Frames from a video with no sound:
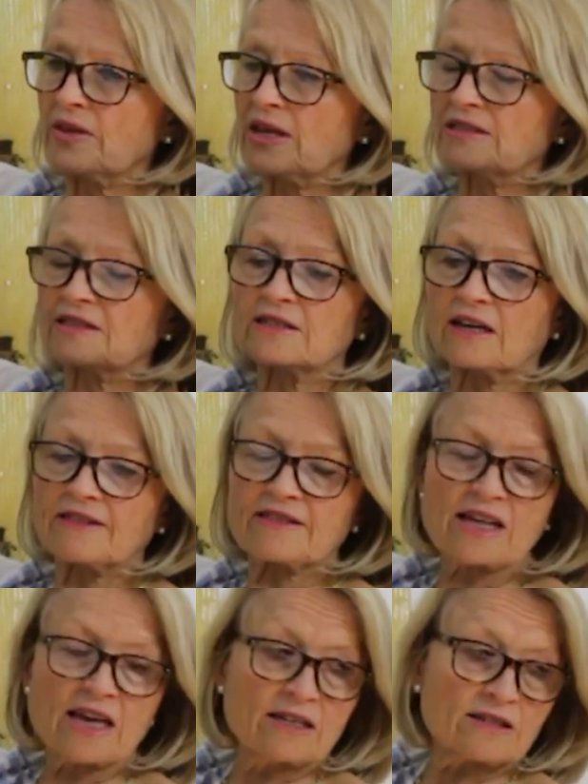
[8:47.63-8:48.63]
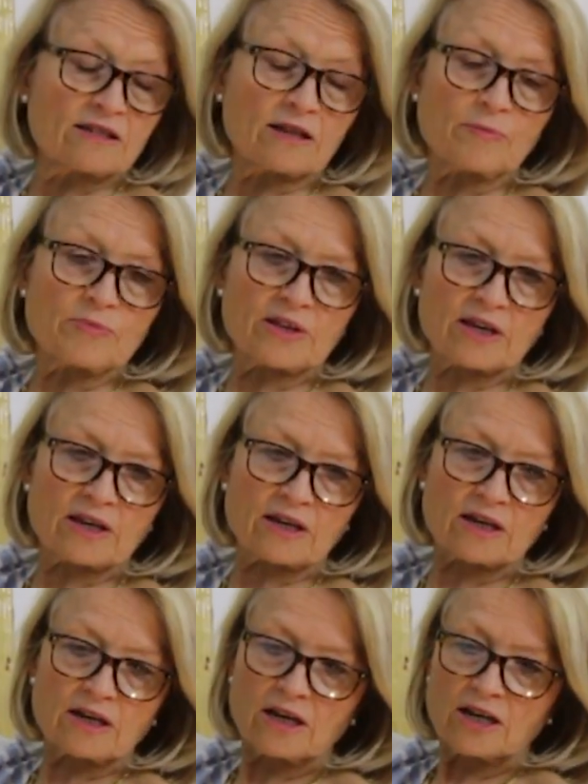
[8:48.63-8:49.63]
it's not then something